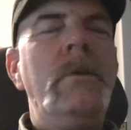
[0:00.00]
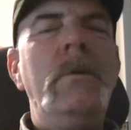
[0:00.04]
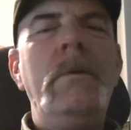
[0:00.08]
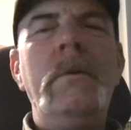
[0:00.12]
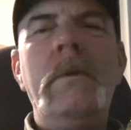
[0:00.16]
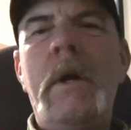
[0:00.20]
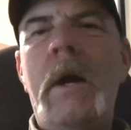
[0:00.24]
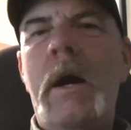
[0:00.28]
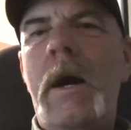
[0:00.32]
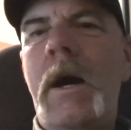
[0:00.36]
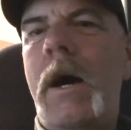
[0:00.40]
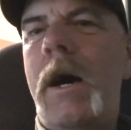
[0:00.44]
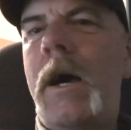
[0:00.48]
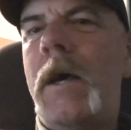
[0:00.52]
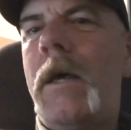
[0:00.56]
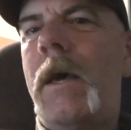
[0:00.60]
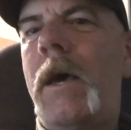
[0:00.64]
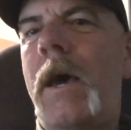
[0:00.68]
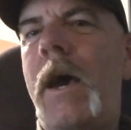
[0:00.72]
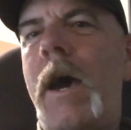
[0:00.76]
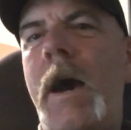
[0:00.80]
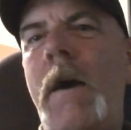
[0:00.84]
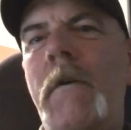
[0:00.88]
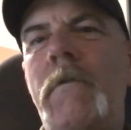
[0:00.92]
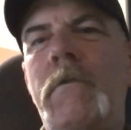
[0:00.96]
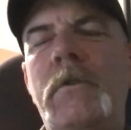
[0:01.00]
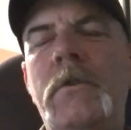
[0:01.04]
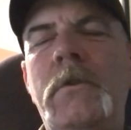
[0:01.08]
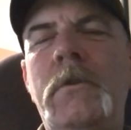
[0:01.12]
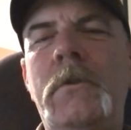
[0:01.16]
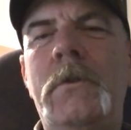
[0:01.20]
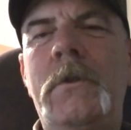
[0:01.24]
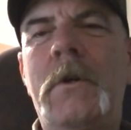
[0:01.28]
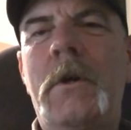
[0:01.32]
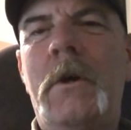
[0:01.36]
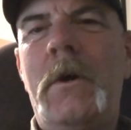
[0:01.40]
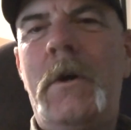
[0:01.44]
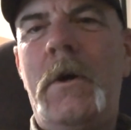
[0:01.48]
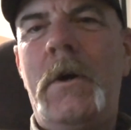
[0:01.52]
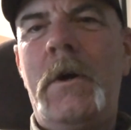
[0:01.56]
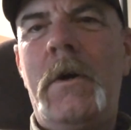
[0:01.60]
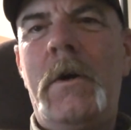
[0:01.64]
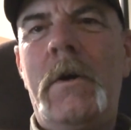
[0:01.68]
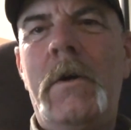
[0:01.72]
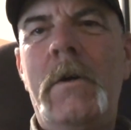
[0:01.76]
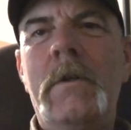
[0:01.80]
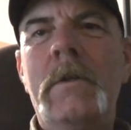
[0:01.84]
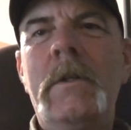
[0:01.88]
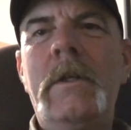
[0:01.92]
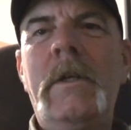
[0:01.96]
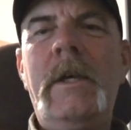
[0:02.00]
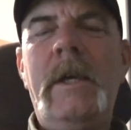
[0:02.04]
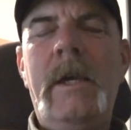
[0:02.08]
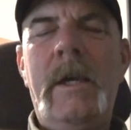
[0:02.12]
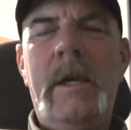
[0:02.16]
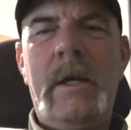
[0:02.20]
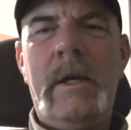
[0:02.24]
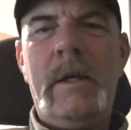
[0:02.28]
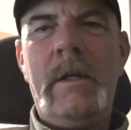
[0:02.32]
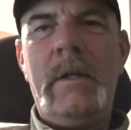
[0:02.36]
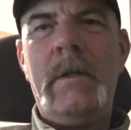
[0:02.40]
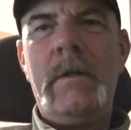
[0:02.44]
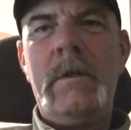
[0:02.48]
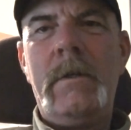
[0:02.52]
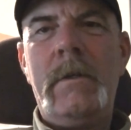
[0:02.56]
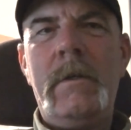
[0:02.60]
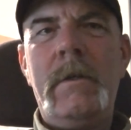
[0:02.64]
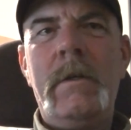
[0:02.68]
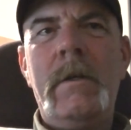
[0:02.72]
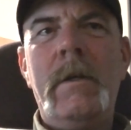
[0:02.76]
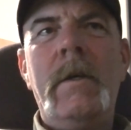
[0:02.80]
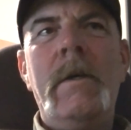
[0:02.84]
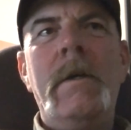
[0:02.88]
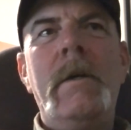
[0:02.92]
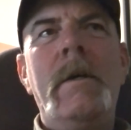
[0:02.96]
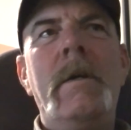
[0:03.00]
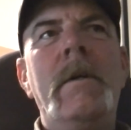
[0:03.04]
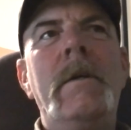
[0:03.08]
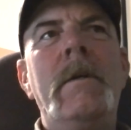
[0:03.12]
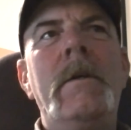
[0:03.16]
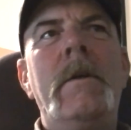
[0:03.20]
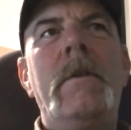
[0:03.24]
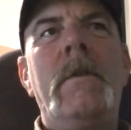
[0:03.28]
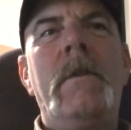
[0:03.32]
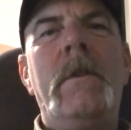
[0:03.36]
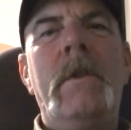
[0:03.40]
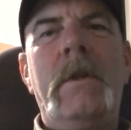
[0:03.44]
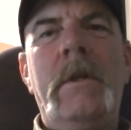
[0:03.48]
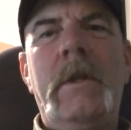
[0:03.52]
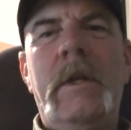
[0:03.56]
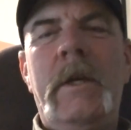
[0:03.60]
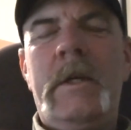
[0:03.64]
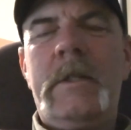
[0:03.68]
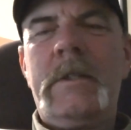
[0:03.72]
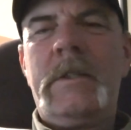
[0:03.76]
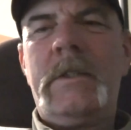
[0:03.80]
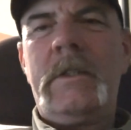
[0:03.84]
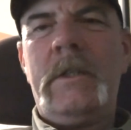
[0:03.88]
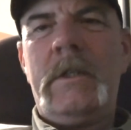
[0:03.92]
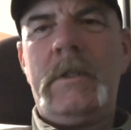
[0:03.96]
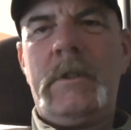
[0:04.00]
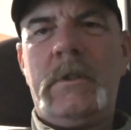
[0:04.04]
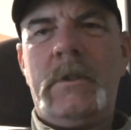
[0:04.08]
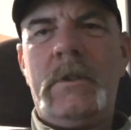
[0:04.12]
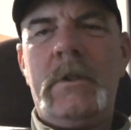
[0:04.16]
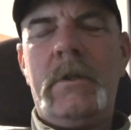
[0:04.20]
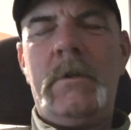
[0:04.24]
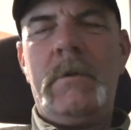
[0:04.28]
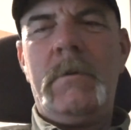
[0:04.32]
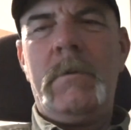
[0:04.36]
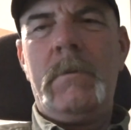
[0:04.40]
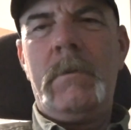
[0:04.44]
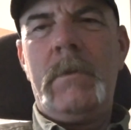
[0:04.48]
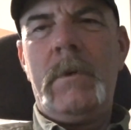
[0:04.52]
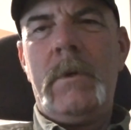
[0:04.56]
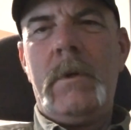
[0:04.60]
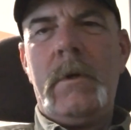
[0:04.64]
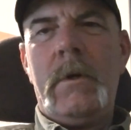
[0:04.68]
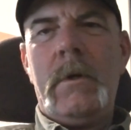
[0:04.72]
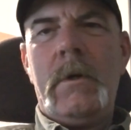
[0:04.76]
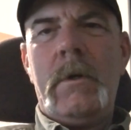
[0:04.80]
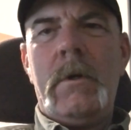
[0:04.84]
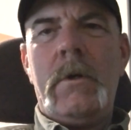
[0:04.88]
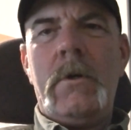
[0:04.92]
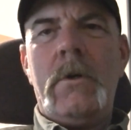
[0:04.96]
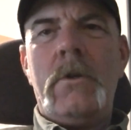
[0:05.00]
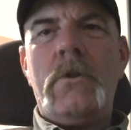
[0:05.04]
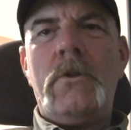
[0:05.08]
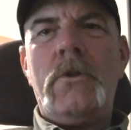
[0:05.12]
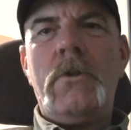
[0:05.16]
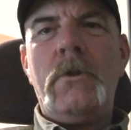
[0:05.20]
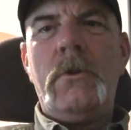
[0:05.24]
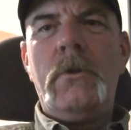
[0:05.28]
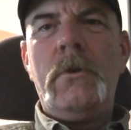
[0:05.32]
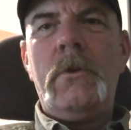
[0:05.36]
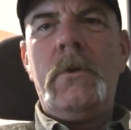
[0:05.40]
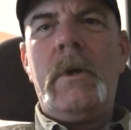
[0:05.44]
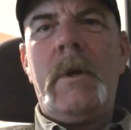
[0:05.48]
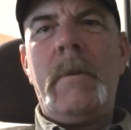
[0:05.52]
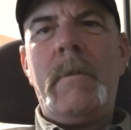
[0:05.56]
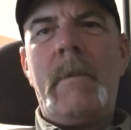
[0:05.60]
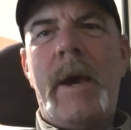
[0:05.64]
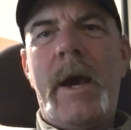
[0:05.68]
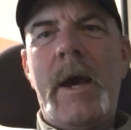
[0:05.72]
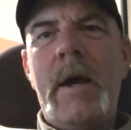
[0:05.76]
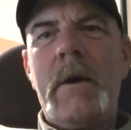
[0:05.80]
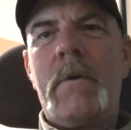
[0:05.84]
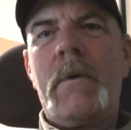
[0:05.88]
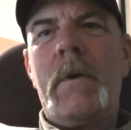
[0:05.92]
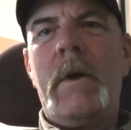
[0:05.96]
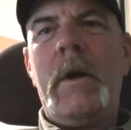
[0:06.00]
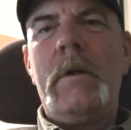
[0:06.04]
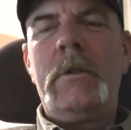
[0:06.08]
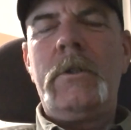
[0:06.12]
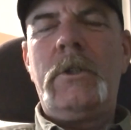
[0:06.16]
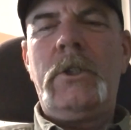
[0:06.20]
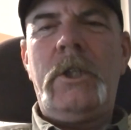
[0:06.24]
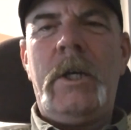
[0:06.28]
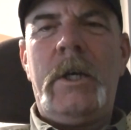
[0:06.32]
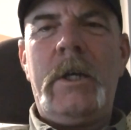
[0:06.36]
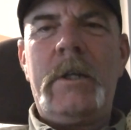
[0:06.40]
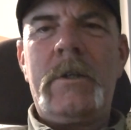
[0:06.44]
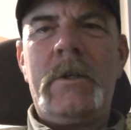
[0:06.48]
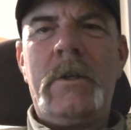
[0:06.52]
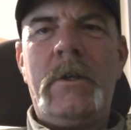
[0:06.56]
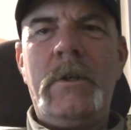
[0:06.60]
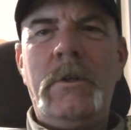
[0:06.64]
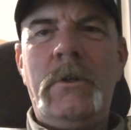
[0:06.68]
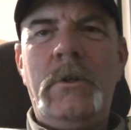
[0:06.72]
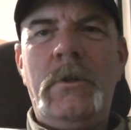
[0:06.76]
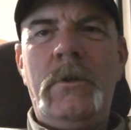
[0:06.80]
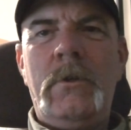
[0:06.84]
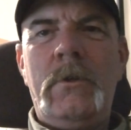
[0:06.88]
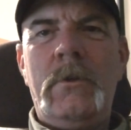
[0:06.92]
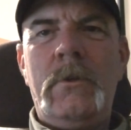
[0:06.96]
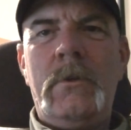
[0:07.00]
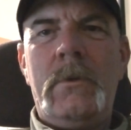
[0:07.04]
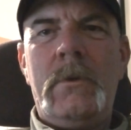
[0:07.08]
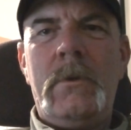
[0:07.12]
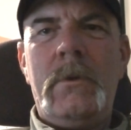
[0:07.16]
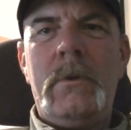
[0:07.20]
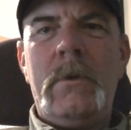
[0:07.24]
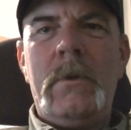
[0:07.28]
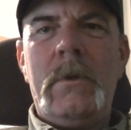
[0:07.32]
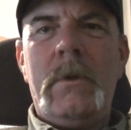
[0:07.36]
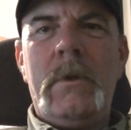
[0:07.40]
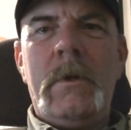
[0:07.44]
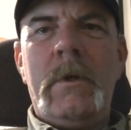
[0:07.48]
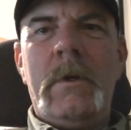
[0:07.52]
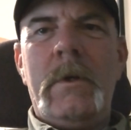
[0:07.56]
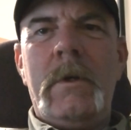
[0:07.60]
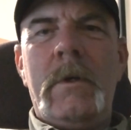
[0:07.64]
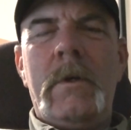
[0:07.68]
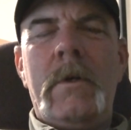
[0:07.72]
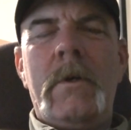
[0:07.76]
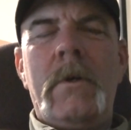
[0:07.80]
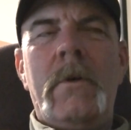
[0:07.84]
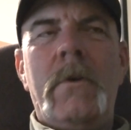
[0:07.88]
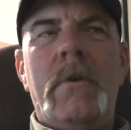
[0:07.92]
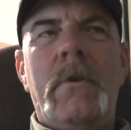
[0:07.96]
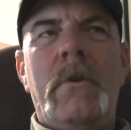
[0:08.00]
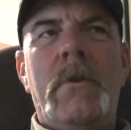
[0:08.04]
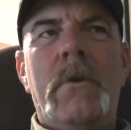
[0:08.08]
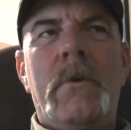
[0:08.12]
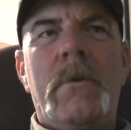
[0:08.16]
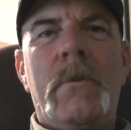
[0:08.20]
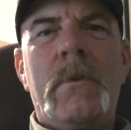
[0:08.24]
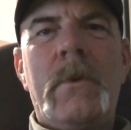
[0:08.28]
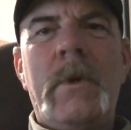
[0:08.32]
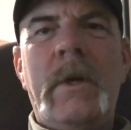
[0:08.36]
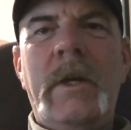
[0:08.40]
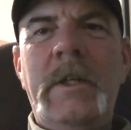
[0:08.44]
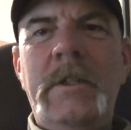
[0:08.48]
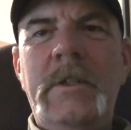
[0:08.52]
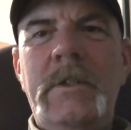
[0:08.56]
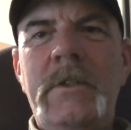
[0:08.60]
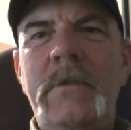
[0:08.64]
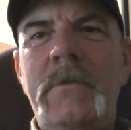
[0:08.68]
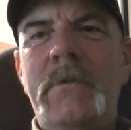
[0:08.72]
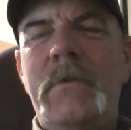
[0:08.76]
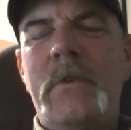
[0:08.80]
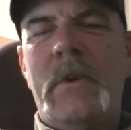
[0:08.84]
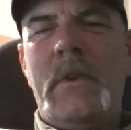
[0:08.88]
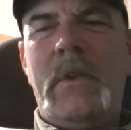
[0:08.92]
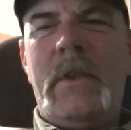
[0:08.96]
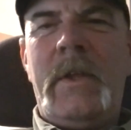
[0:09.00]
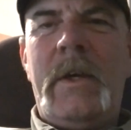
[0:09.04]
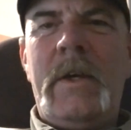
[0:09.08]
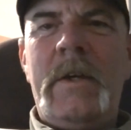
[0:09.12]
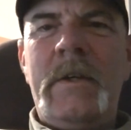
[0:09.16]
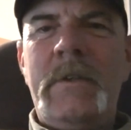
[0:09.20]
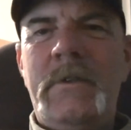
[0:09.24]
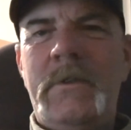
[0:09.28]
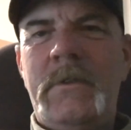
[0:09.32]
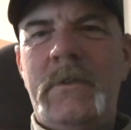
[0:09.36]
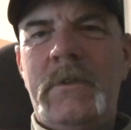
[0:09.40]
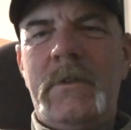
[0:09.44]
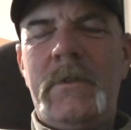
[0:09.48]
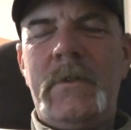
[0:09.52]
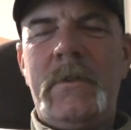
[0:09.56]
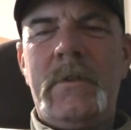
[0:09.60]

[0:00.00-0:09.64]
not have to call in the NICS system to do a background check on you. The reason for this